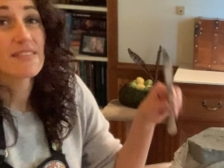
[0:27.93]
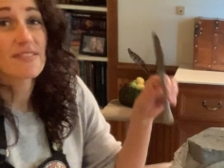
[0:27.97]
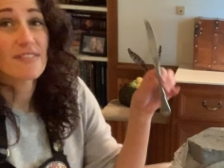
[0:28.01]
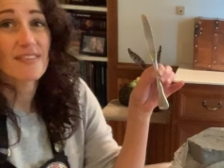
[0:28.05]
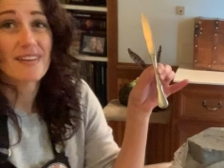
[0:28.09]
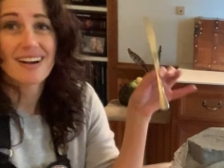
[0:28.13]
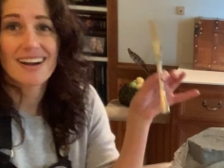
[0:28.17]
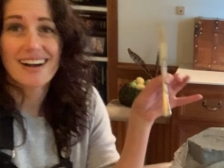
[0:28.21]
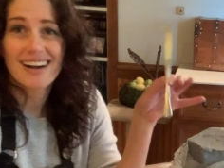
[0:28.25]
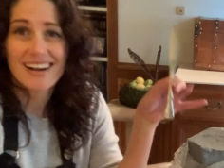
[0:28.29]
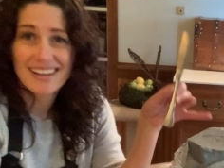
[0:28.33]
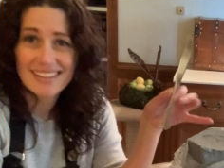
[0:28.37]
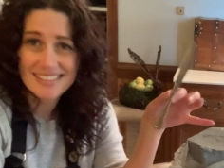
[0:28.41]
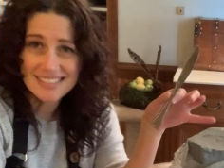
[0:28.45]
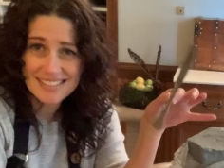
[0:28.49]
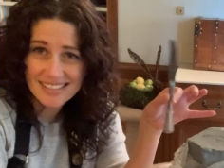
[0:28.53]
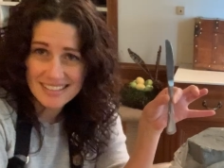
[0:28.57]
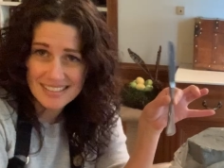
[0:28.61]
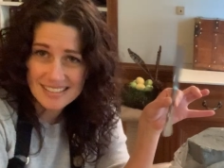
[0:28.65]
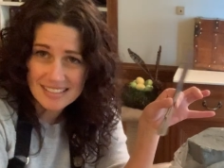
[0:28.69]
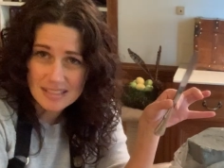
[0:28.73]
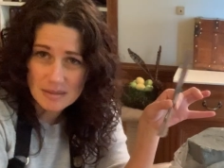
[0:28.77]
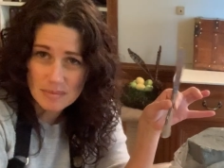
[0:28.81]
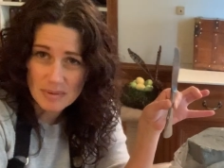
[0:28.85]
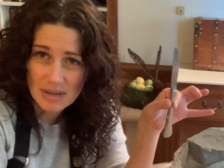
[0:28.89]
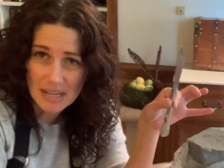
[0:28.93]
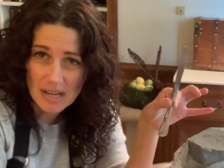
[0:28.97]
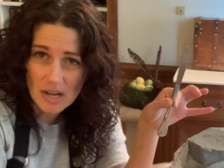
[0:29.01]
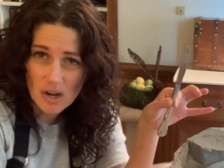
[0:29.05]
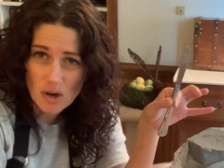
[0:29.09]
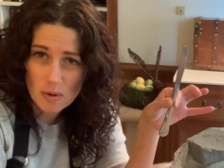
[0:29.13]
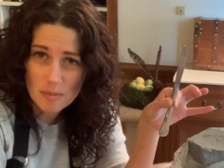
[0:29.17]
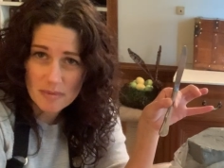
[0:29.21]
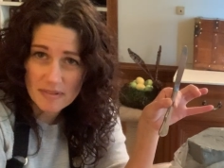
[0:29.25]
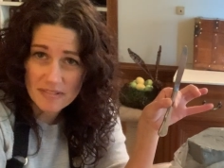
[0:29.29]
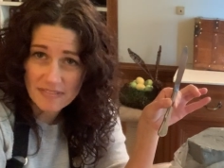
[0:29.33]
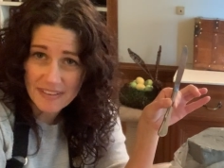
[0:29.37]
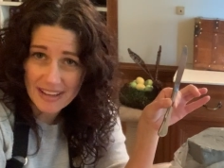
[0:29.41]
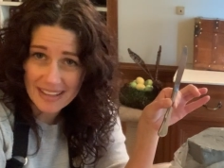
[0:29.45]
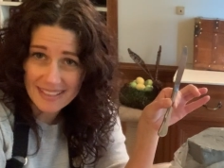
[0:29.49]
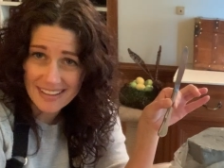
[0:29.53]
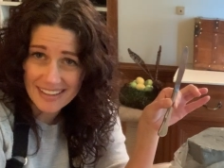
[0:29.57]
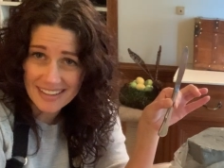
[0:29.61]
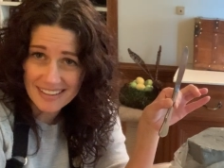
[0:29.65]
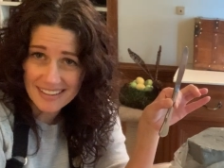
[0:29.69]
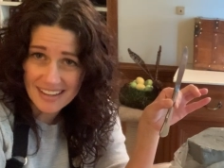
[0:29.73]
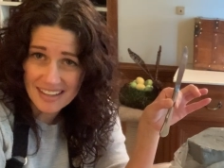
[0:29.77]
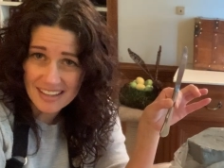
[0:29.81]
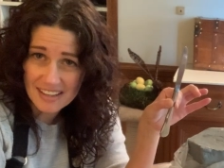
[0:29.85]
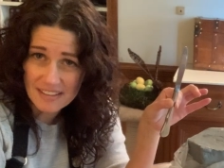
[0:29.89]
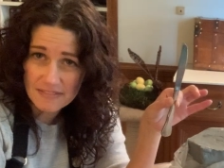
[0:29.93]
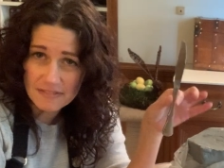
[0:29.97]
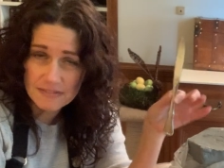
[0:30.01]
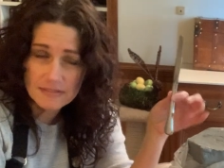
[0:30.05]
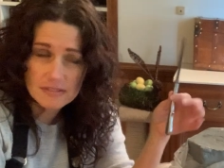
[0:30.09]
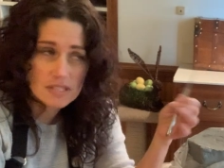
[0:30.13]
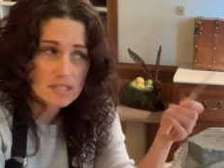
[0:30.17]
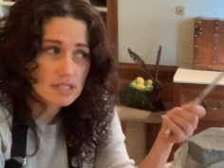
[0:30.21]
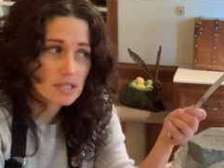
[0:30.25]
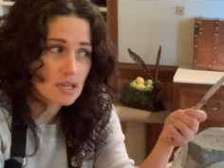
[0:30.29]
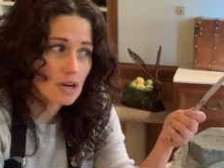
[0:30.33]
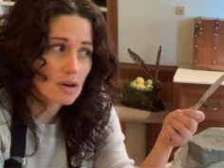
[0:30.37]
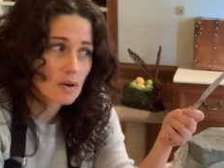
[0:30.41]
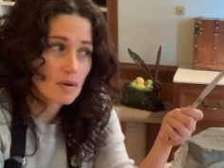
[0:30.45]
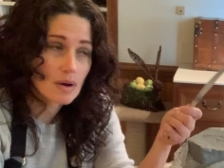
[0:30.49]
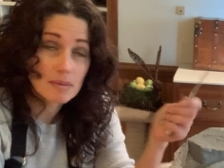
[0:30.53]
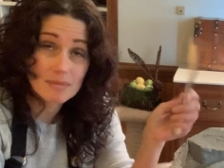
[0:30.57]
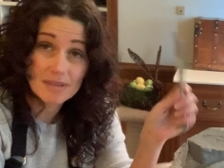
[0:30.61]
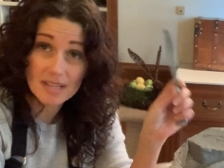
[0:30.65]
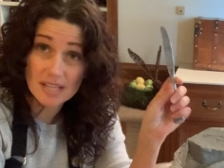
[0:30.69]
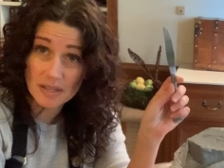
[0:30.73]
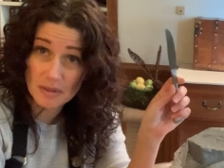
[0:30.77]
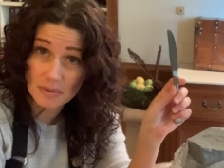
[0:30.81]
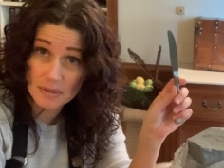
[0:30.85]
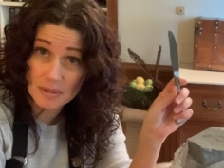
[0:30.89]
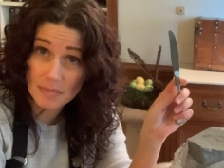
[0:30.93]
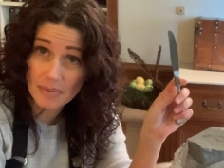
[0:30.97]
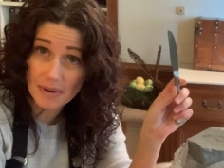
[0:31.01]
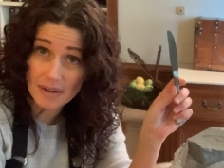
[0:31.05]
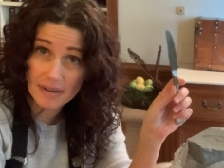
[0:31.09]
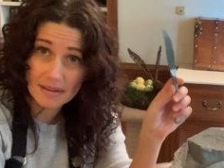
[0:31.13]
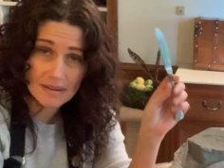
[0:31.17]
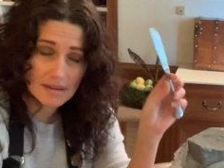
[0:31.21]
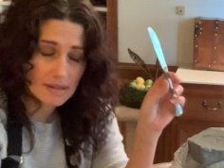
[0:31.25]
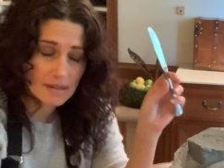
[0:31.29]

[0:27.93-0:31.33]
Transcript: forgot to bring home a fettling knife, so I'm gonna use a butter